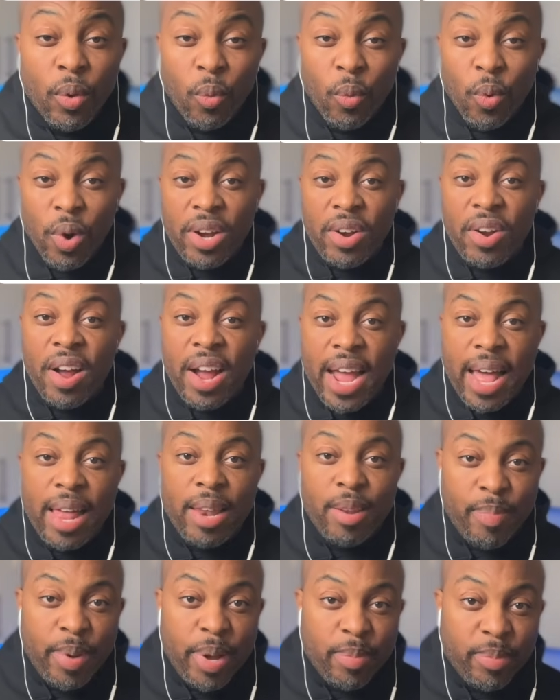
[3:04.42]
What are
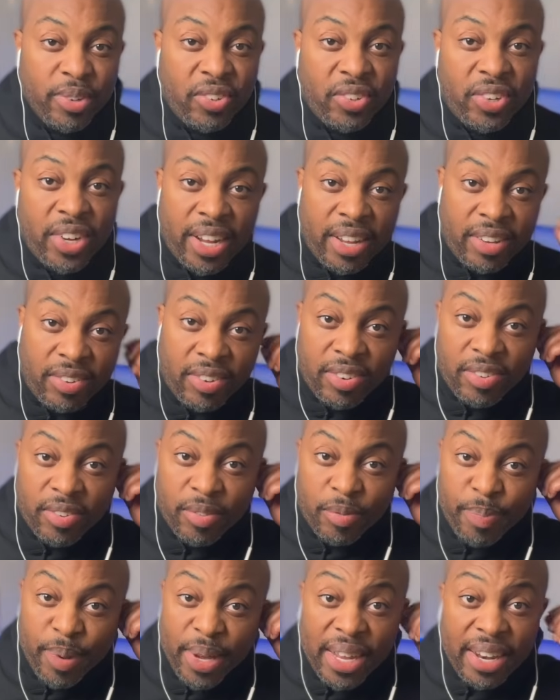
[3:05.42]
Alabama's chances
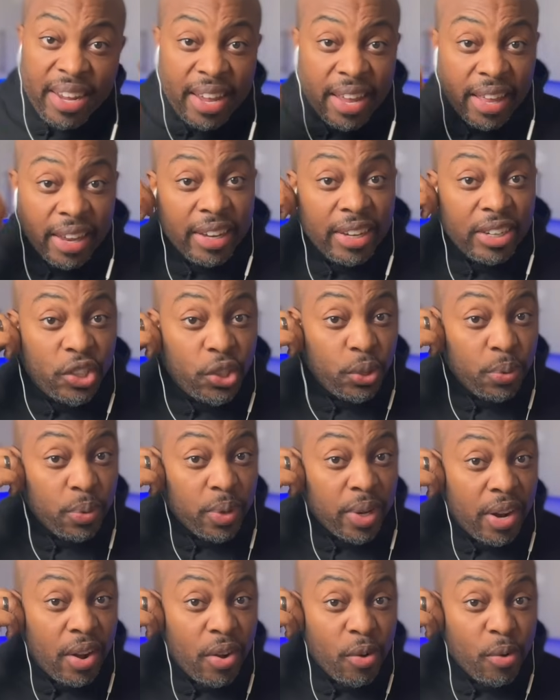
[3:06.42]
of beating LSU
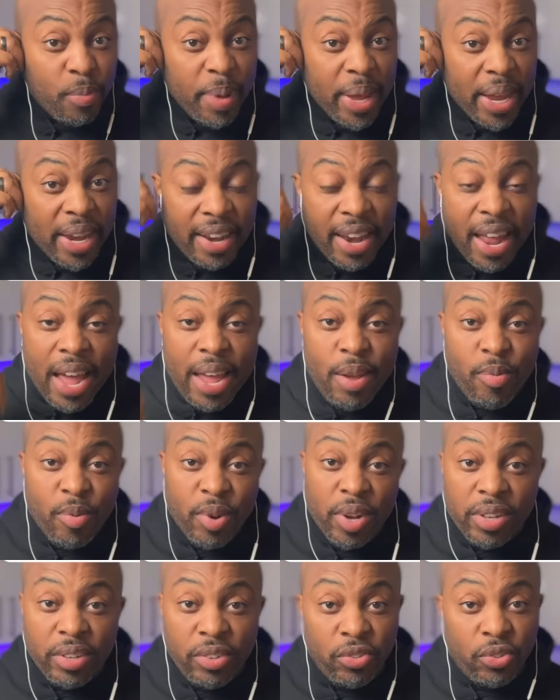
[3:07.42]
at home at night?
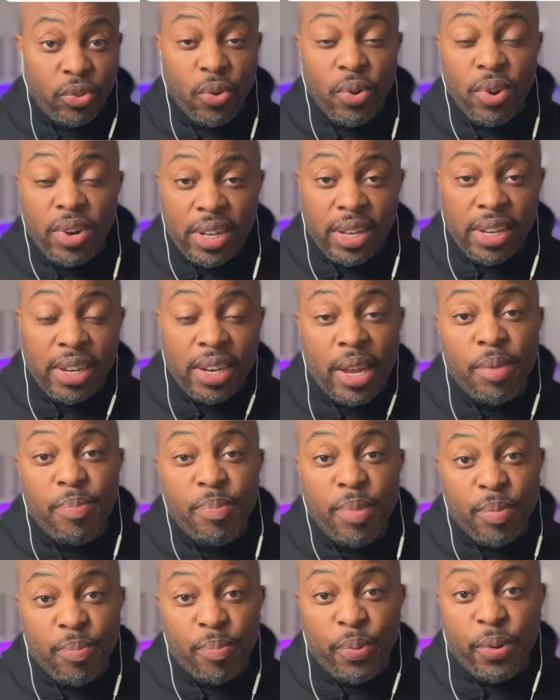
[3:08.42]
Well, historically, they've
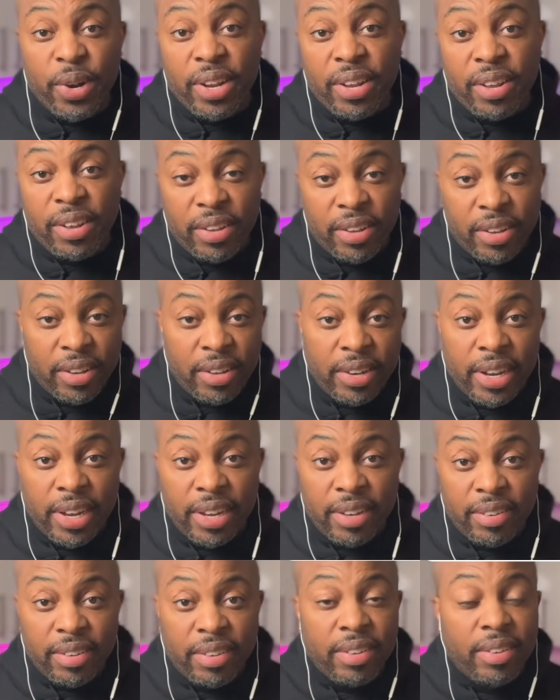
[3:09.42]
been pretty good,
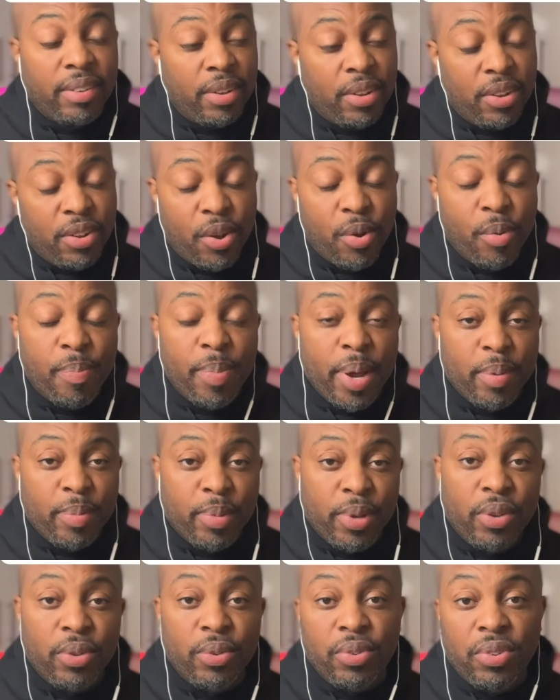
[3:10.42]
as you know,
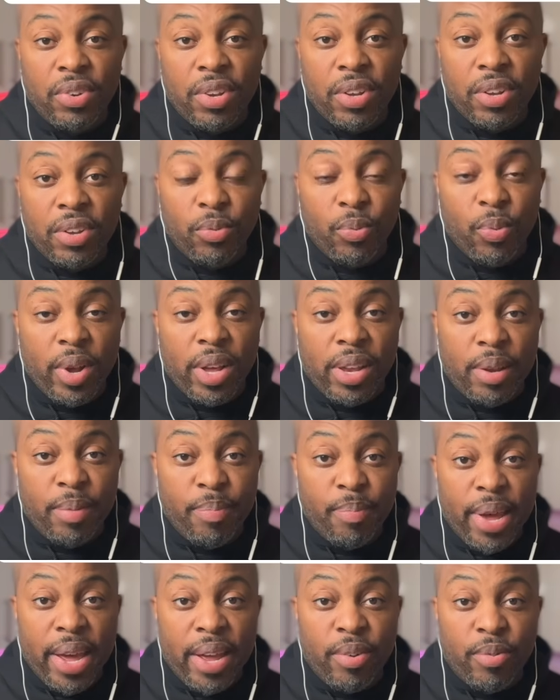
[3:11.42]
Bama usually does well in
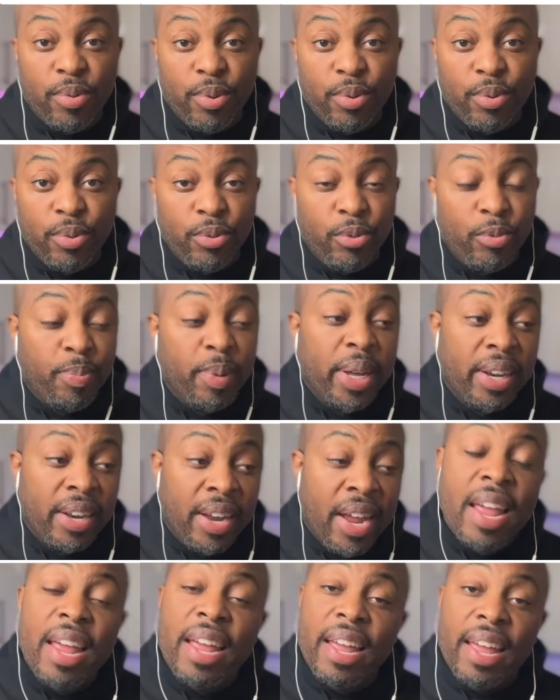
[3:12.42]
Baton Rouge, but
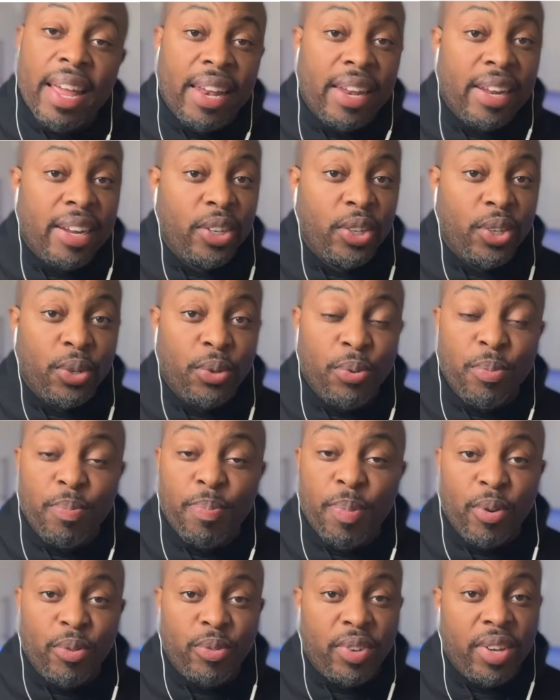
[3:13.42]
LSU,
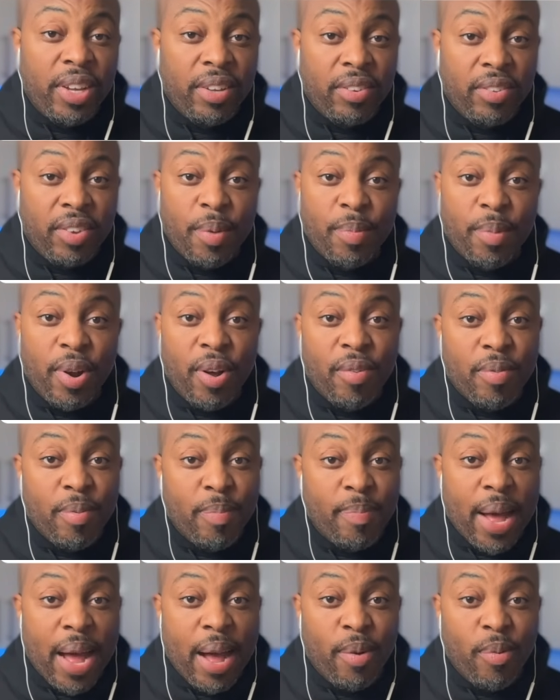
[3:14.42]
both teams coming off a
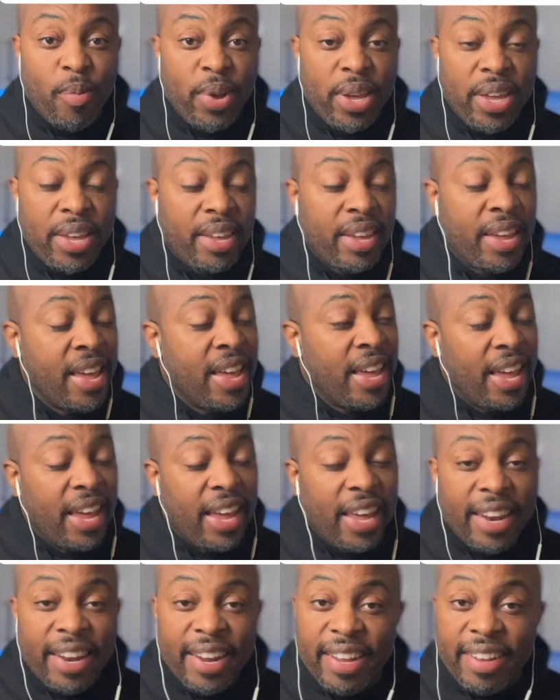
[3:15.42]
bye week.
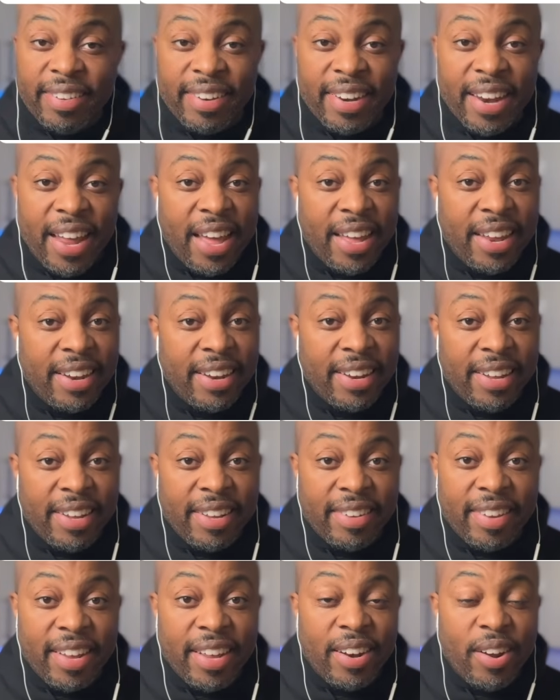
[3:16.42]
It is night. It
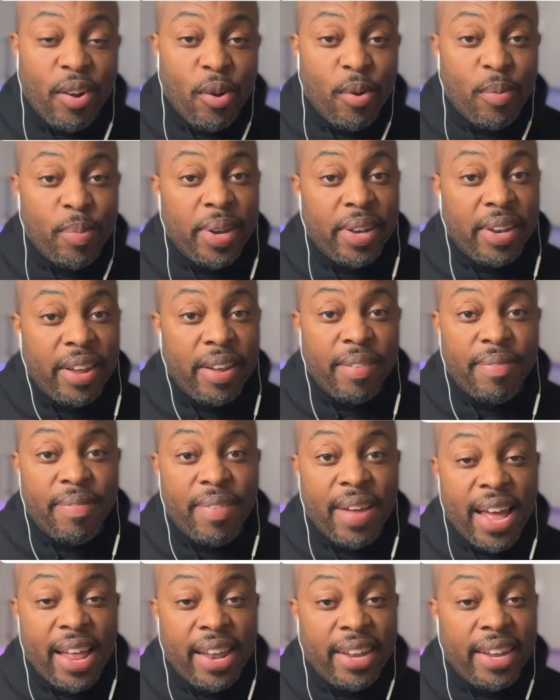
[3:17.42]
is at home in Death
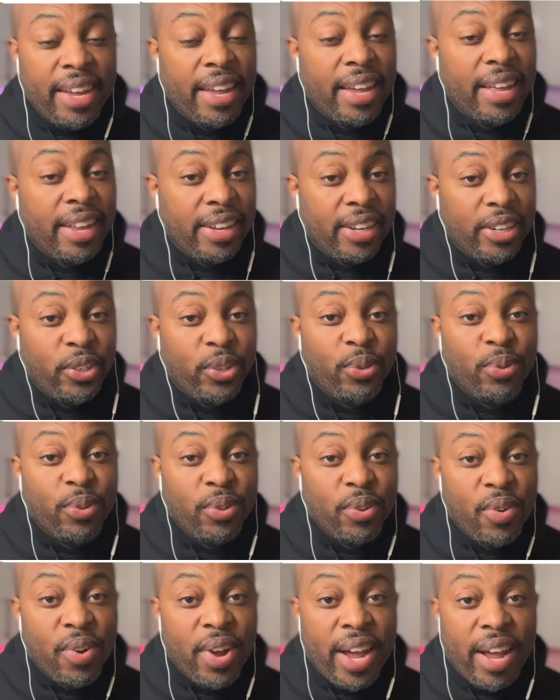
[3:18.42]
Valley. LSU is
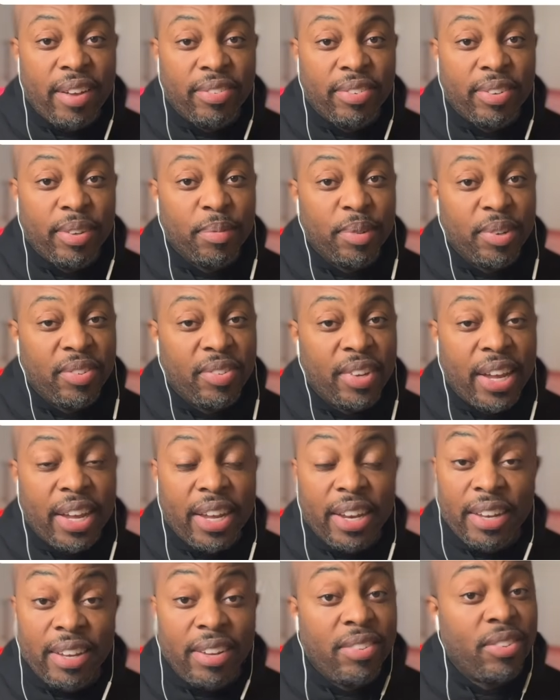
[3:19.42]
going to have something to say.
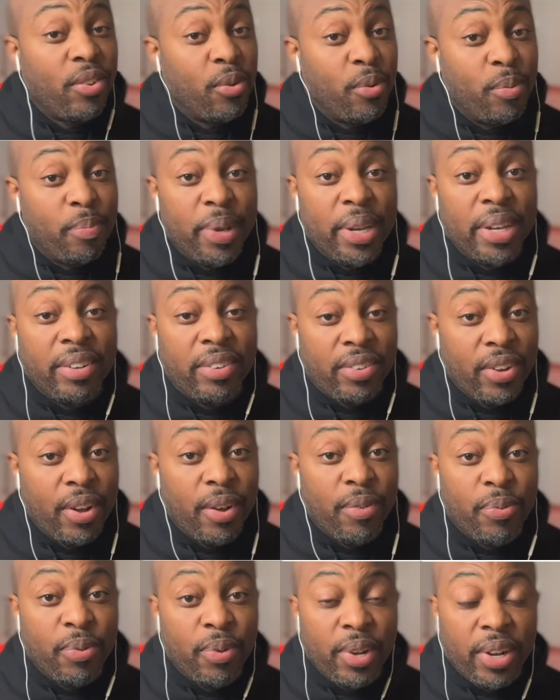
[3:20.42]
This is going to be a
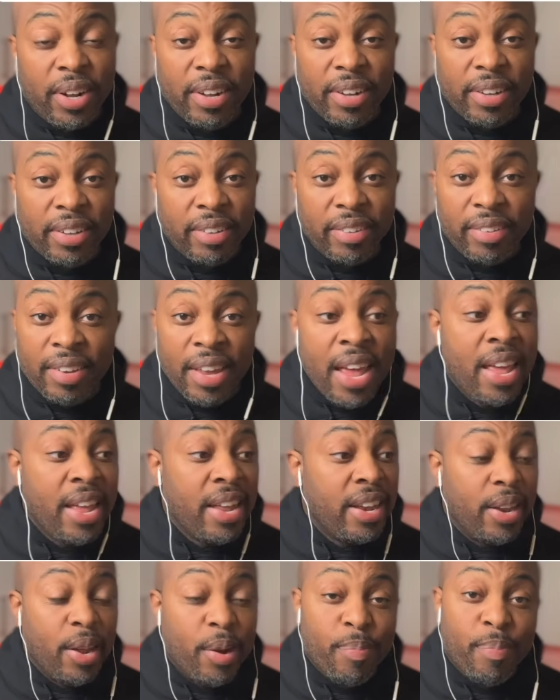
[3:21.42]
tough one because
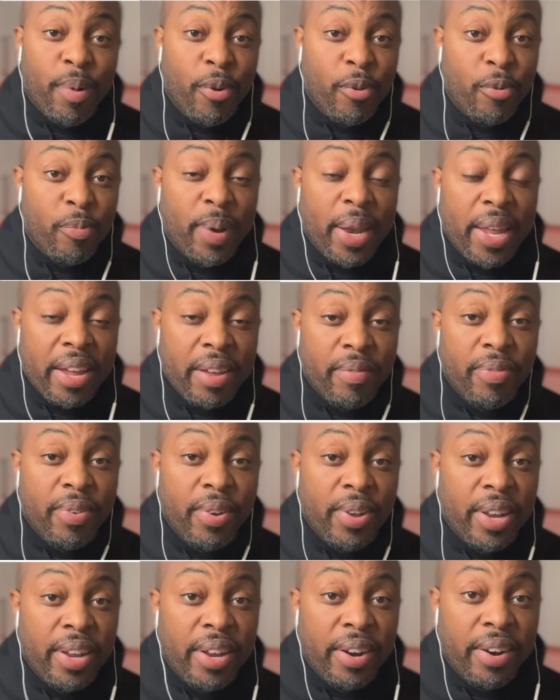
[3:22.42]
they're both playing
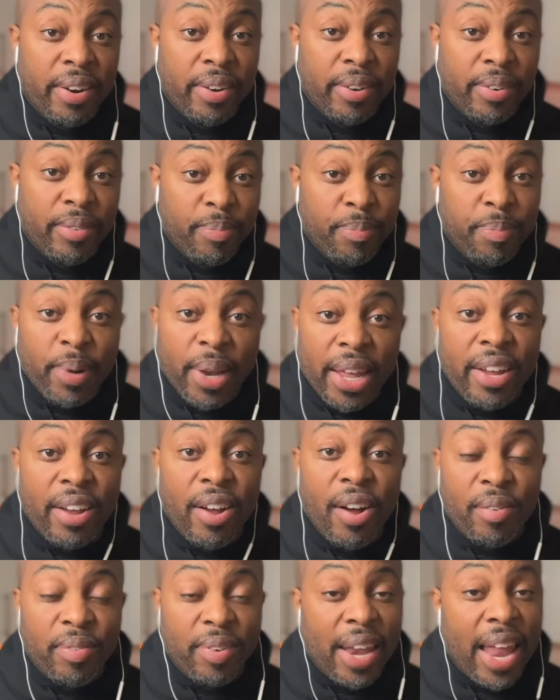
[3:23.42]
for their
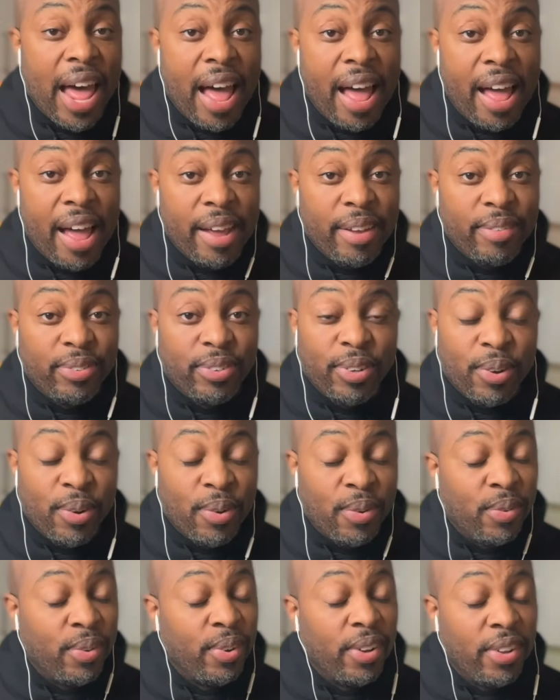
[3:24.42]
playoff lives.
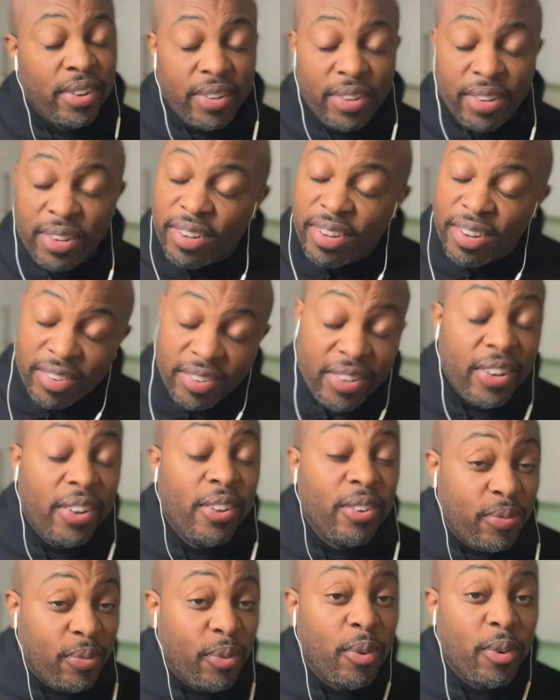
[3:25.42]
So
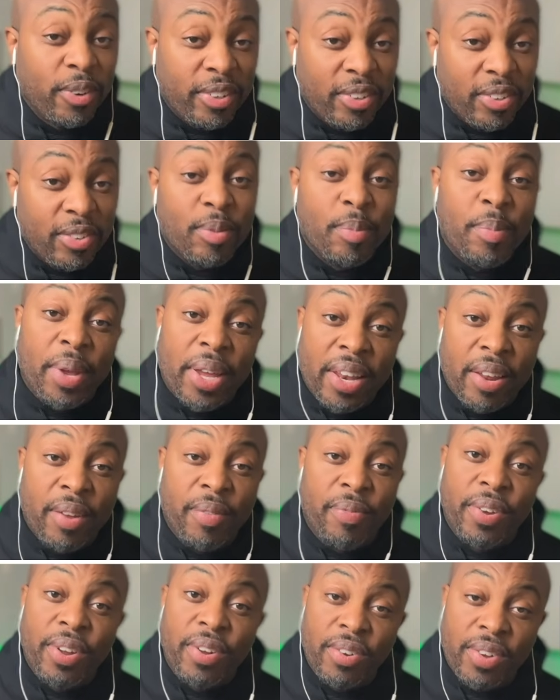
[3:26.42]
look forward to some
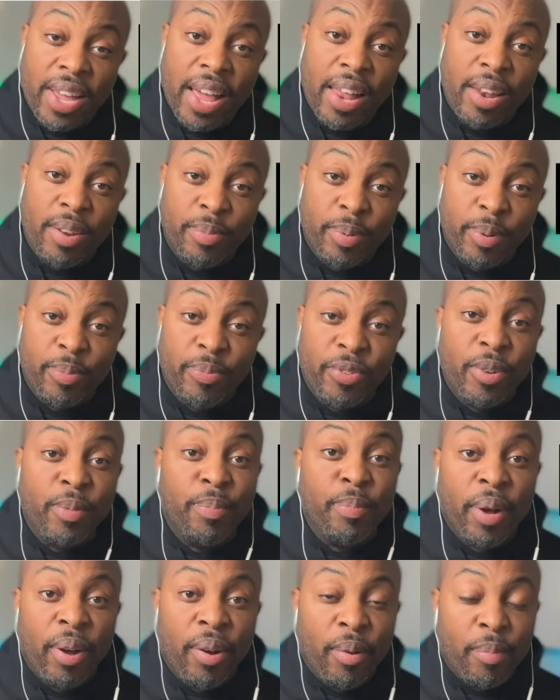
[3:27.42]
NFL caliber
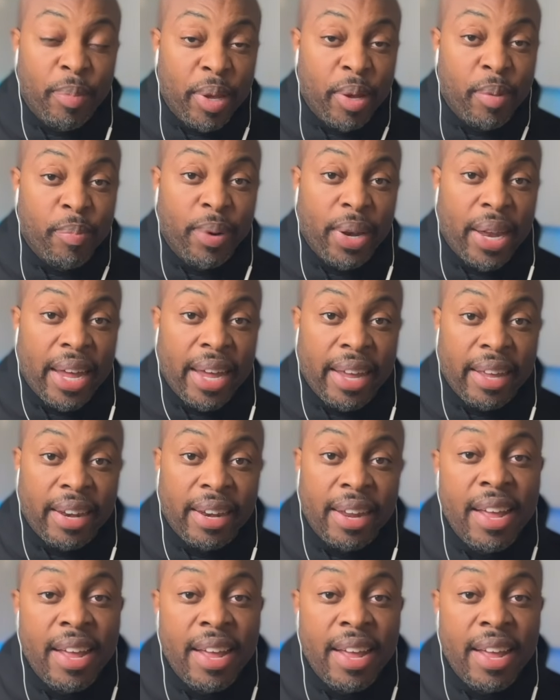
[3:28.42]
football being played